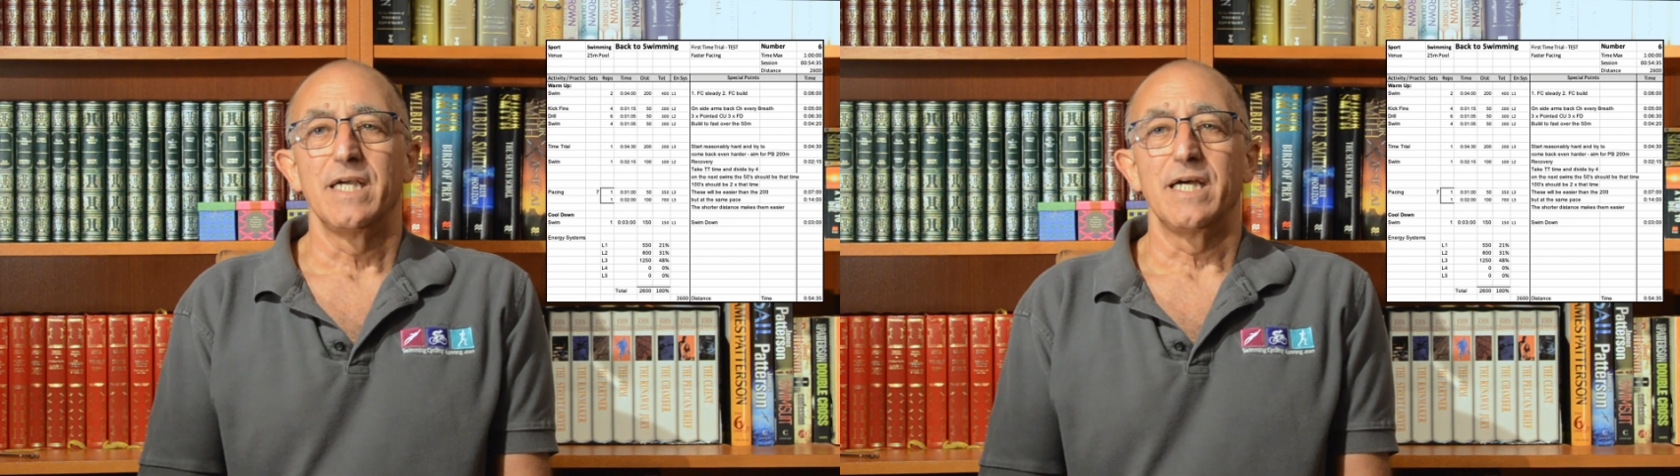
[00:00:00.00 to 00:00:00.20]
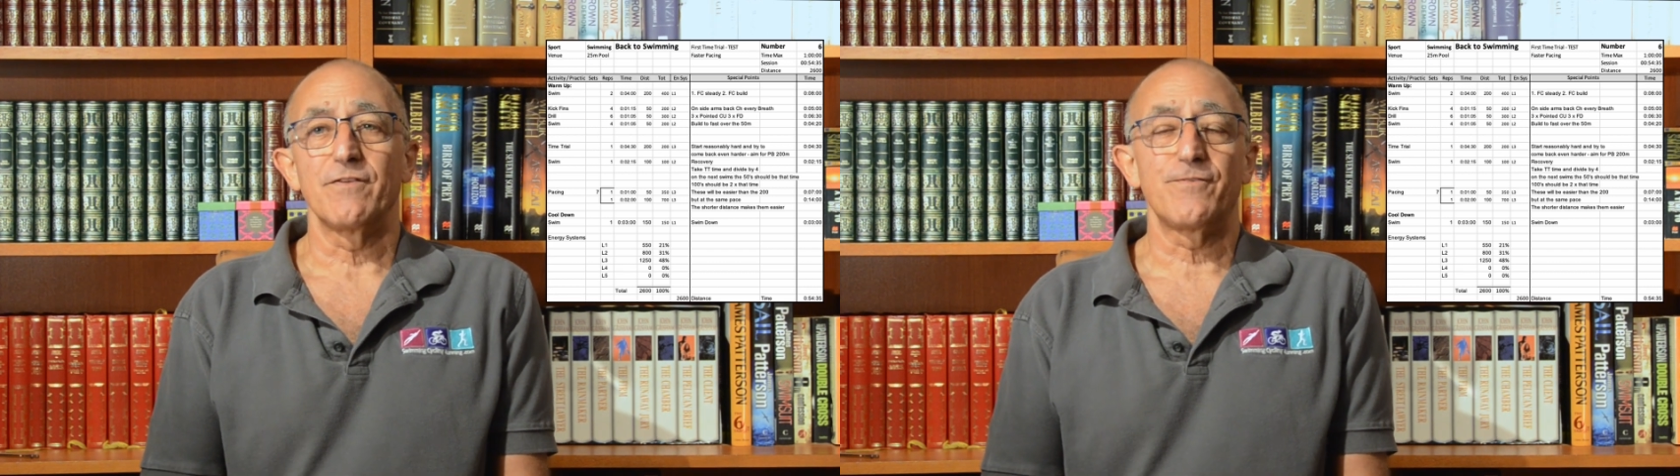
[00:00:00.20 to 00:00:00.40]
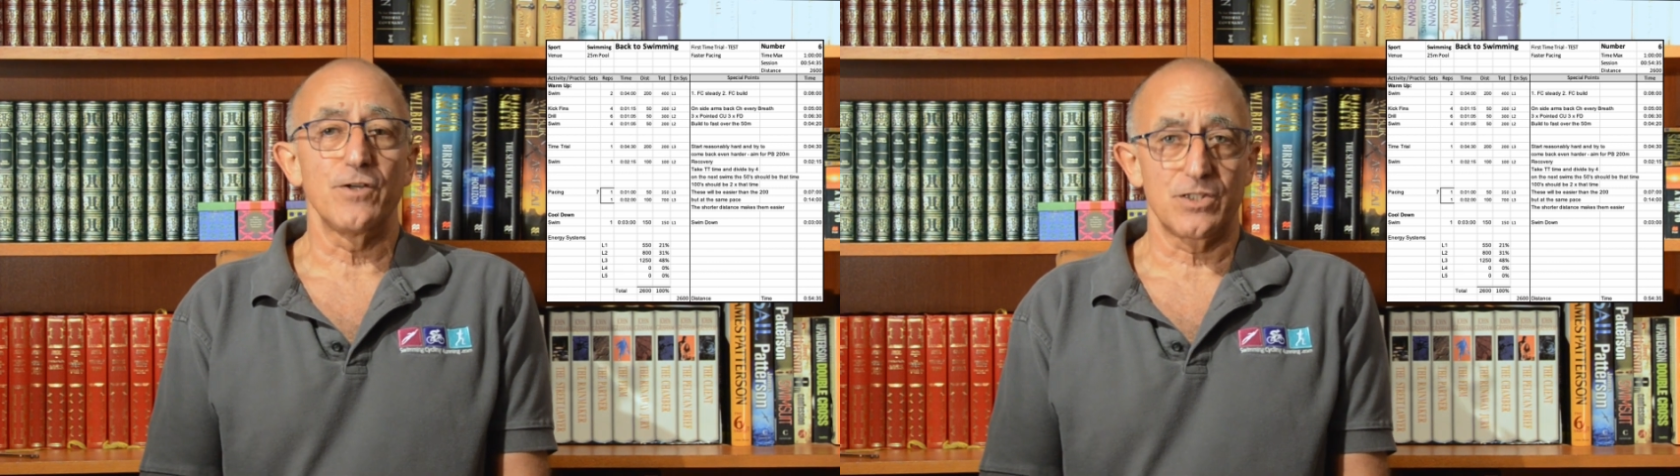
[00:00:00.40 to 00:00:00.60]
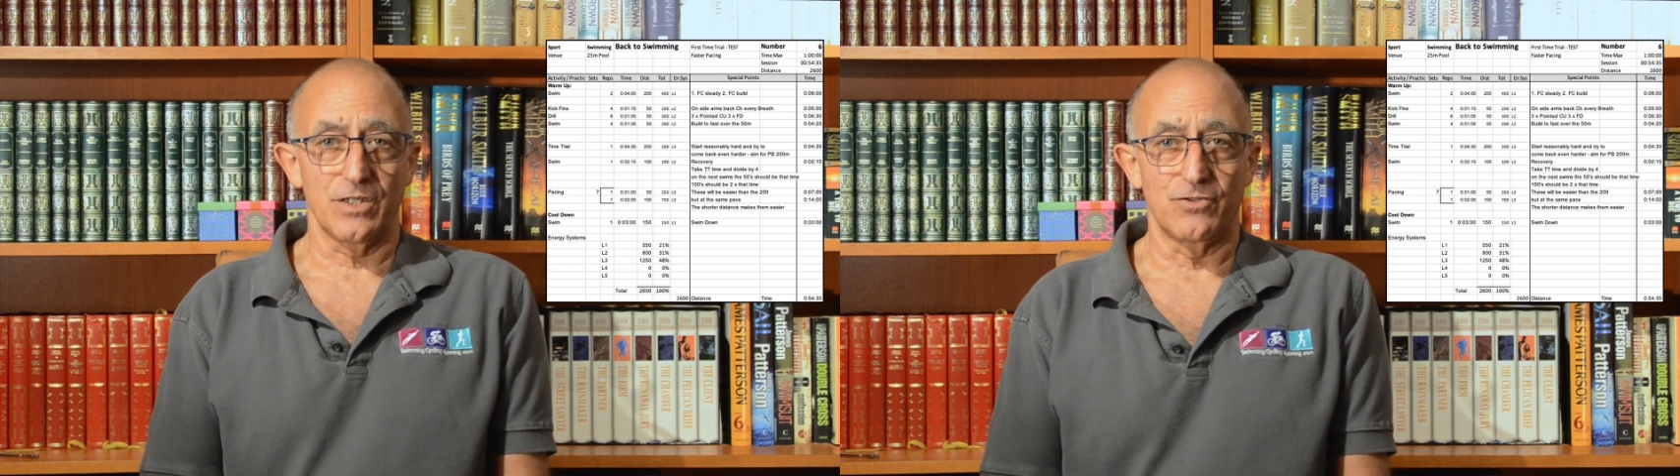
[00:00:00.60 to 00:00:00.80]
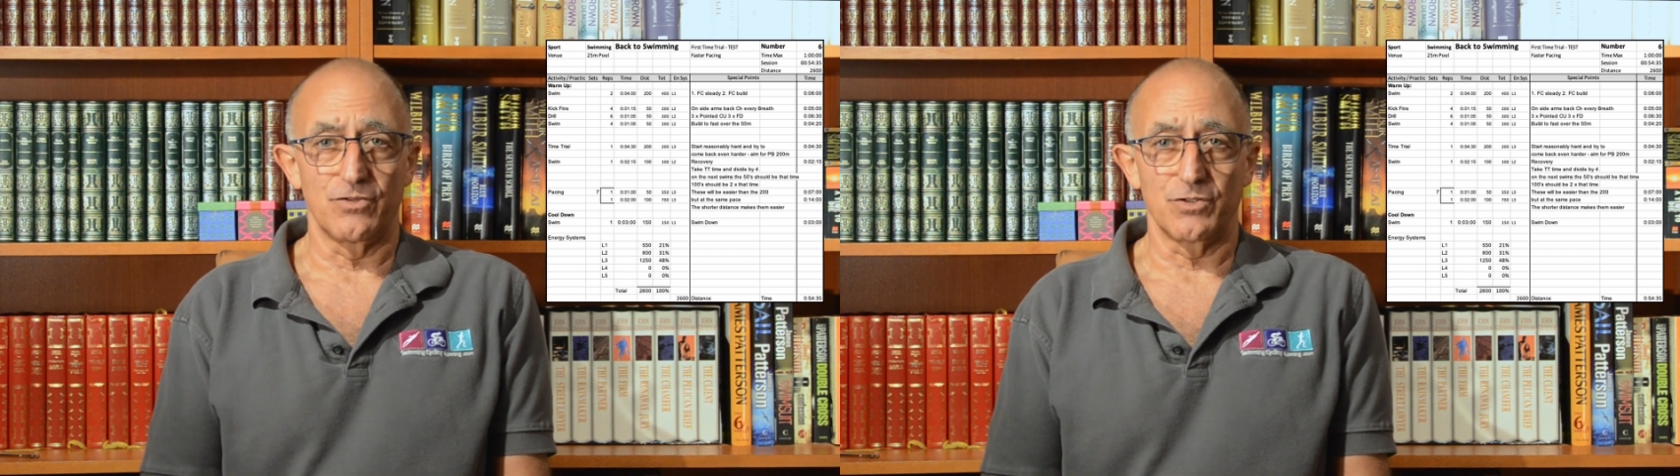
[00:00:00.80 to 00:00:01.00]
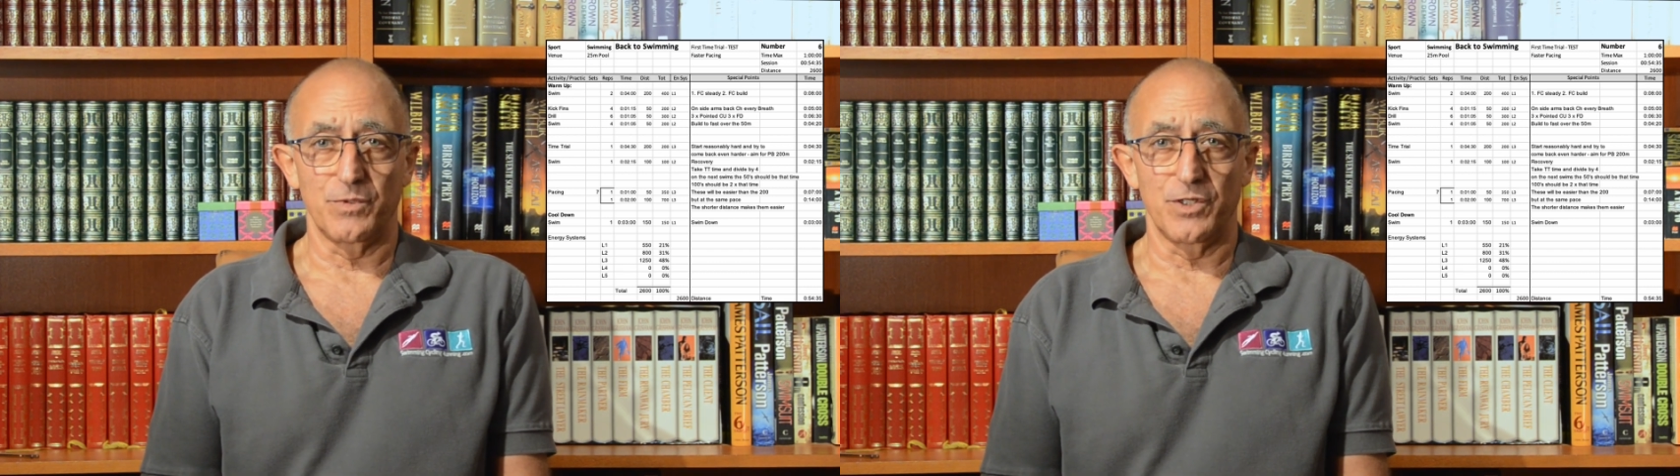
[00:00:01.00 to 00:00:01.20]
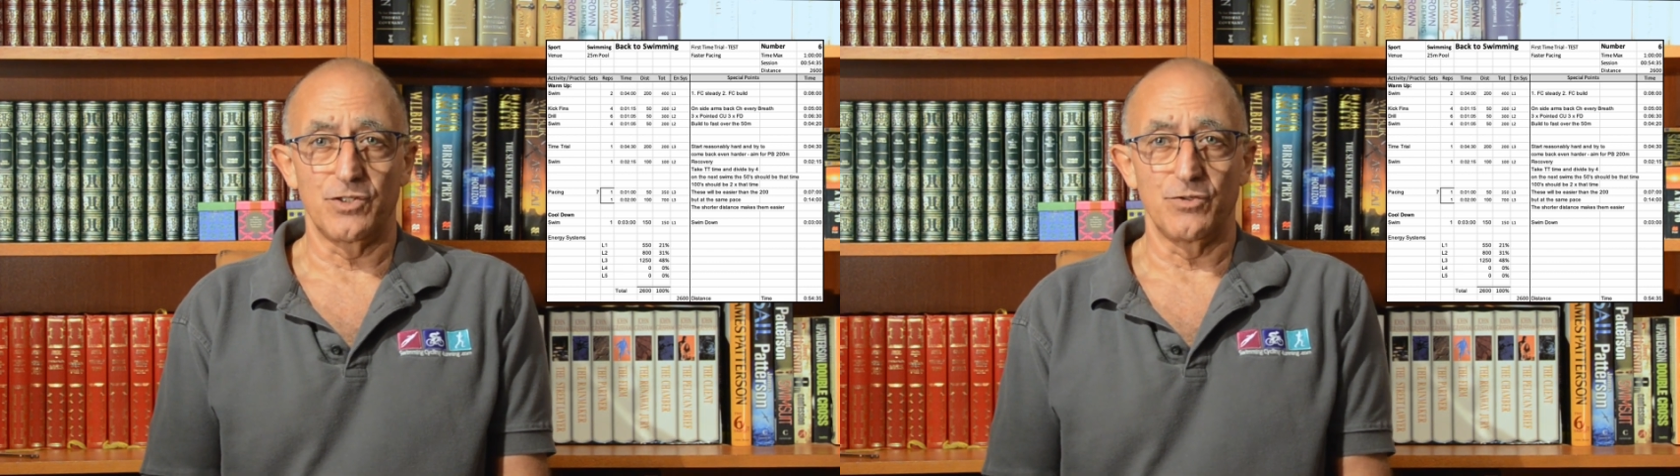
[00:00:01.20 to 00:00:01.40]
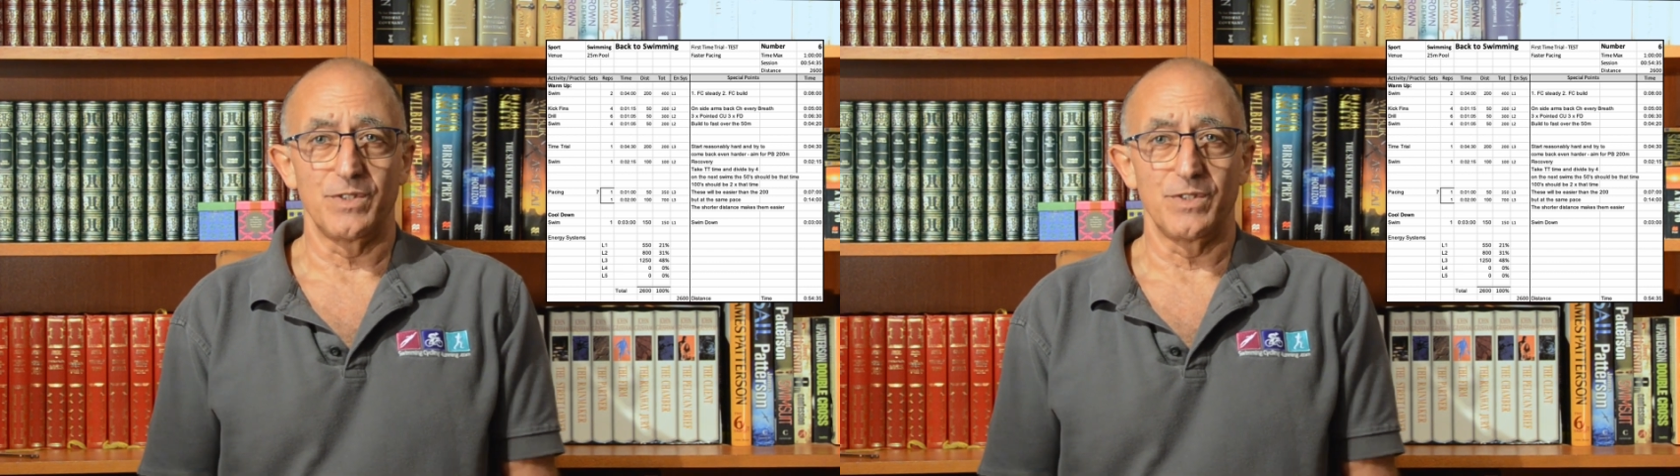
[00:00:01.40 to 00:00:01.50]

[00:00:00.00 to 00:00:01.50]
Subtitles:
and the first set of drills we're going to do